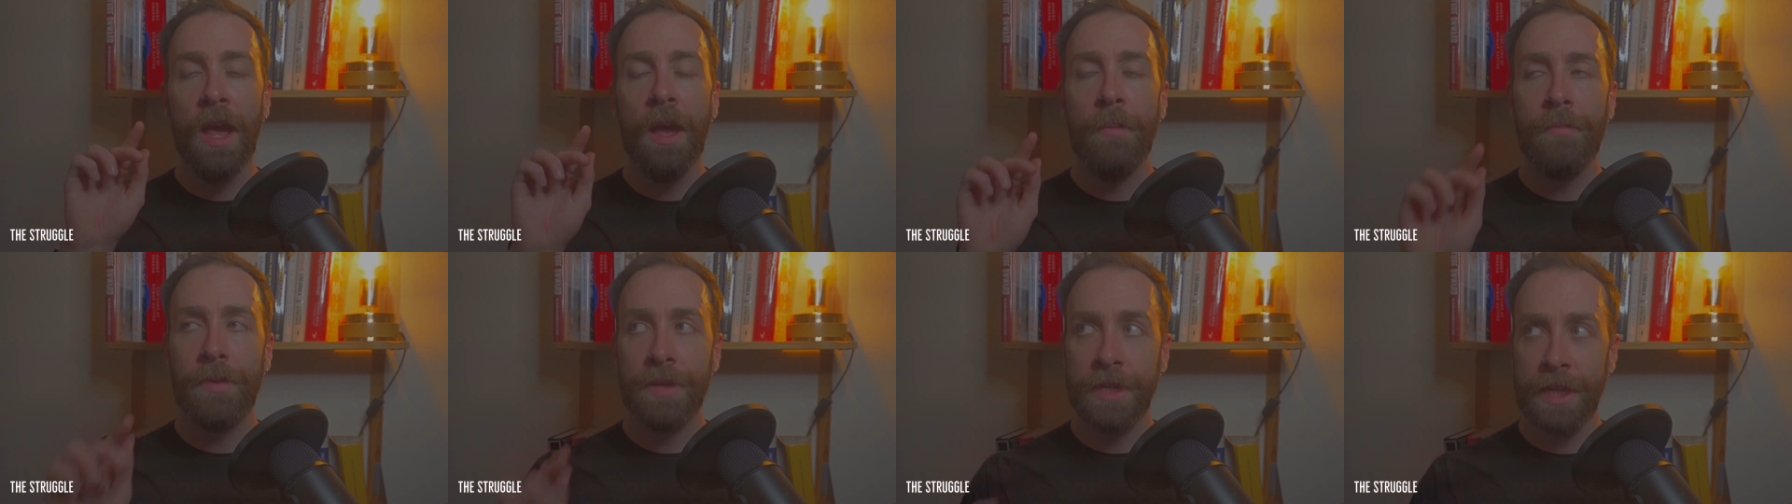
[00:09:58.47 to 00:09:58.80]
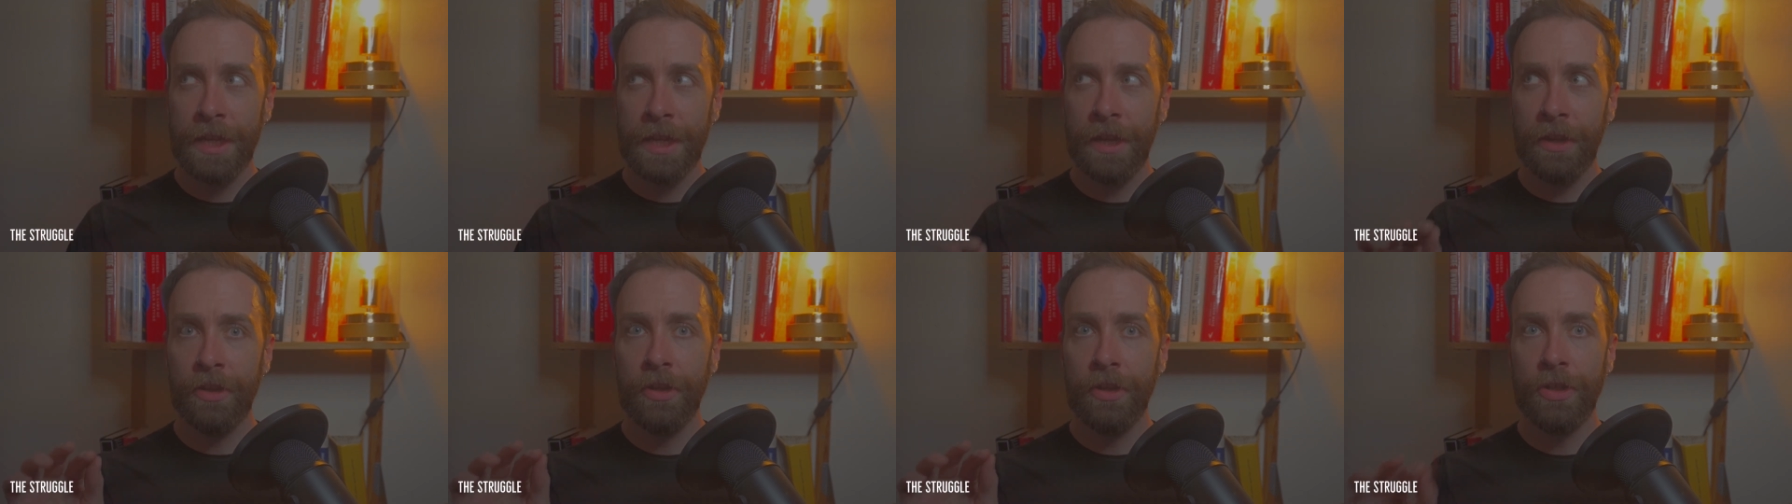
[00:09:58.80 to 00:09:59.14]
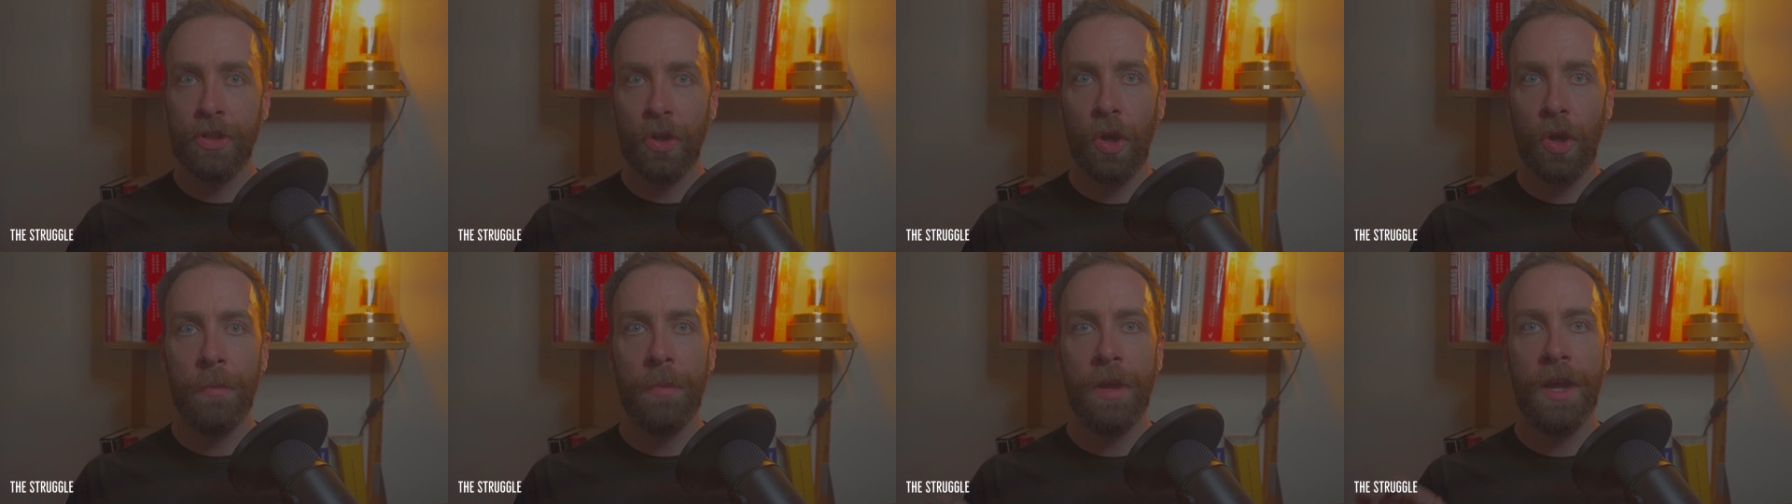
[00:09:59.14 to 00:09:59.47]
pertaining to
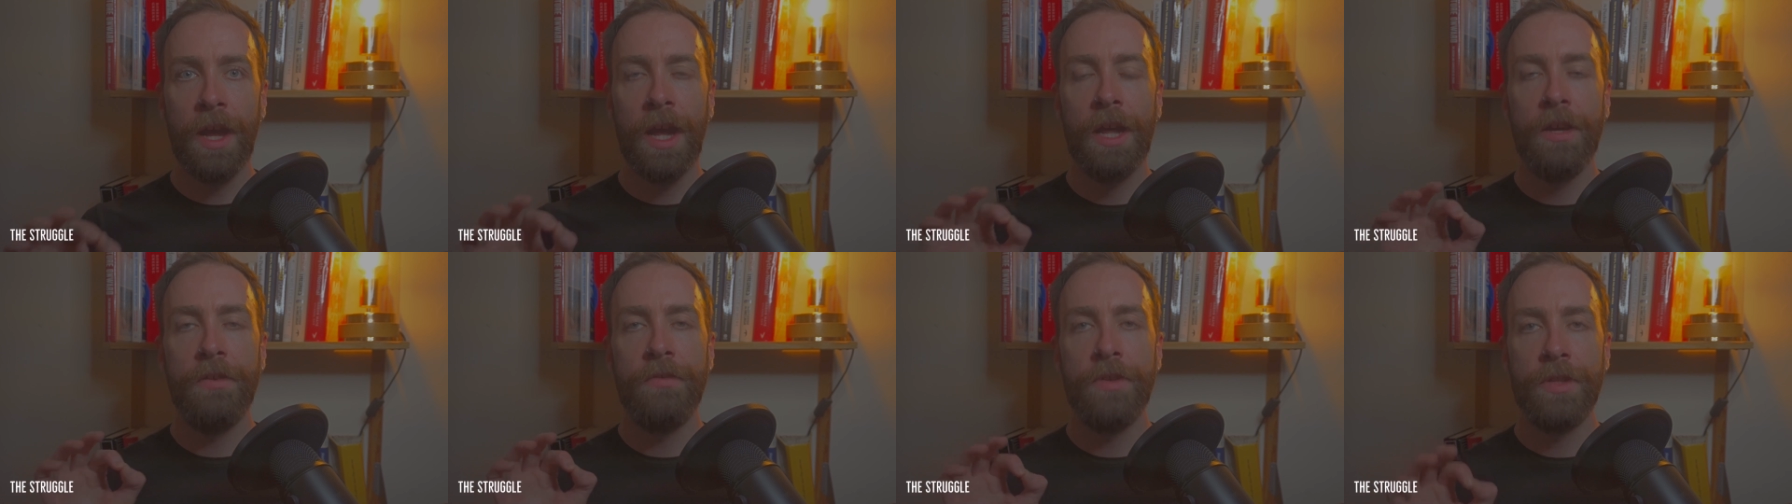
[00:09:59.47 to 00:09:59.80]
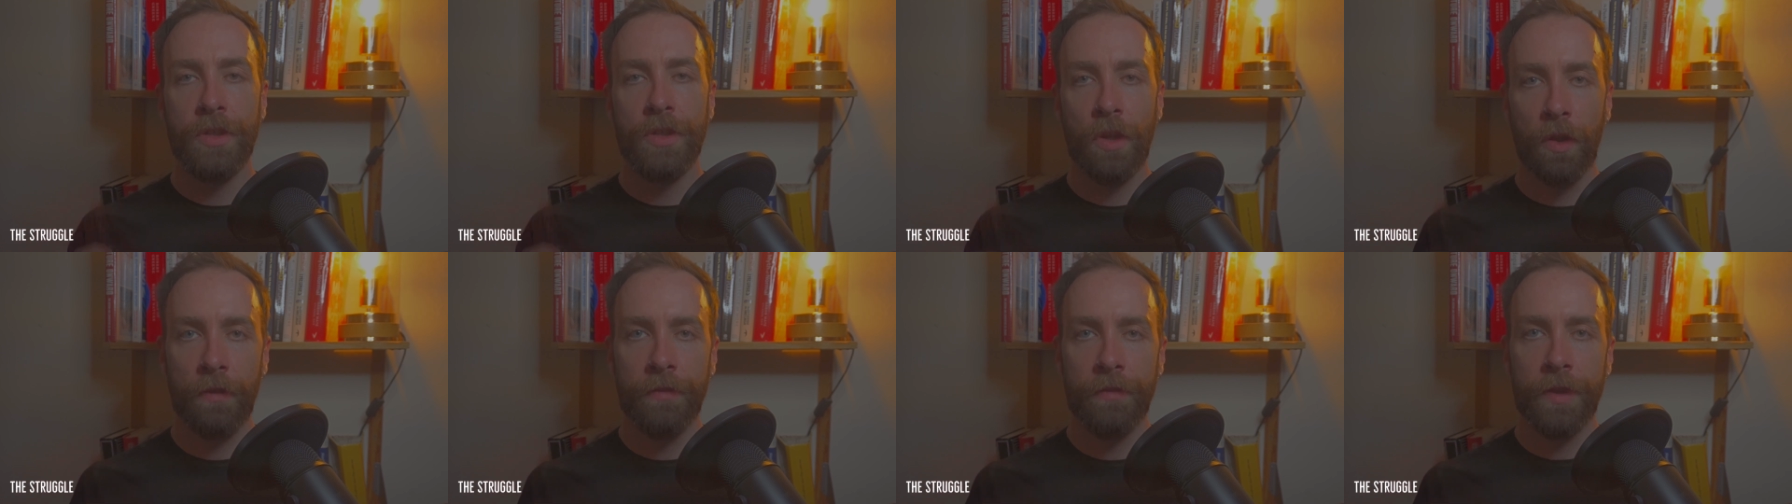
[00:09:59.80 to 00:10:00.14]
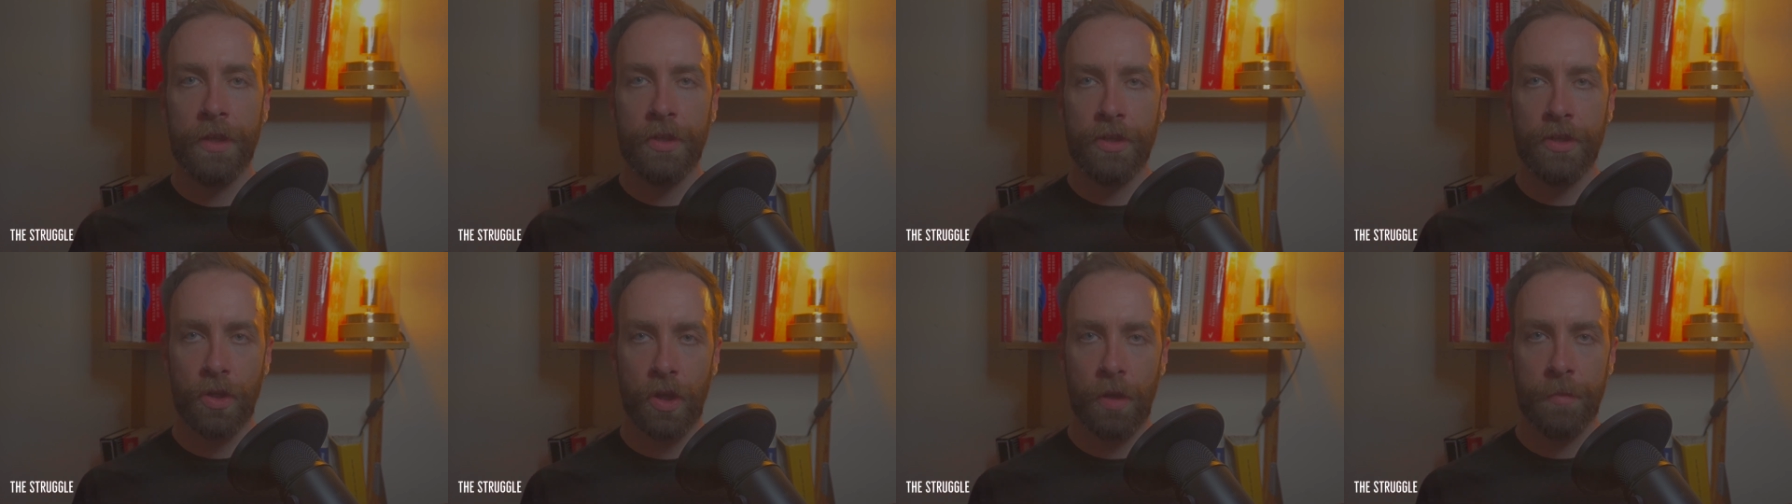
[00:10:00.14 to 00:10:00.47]
trauma and
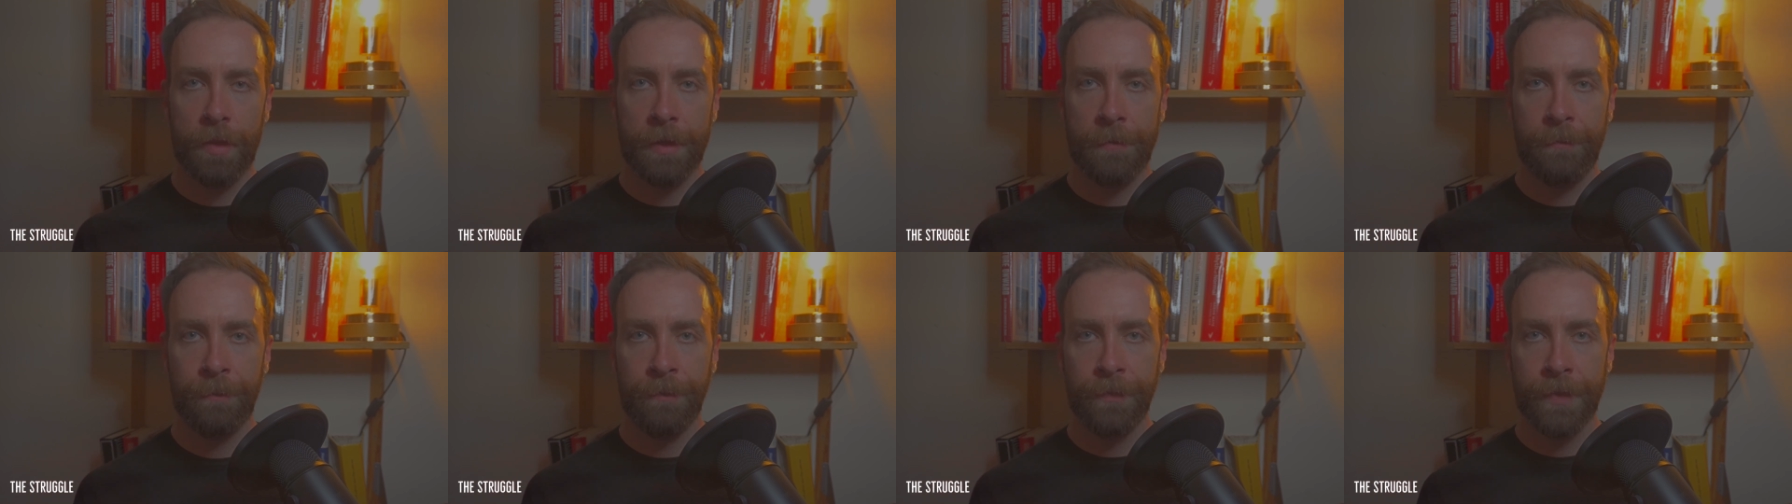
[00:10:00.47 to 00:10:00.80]
resolving trauma.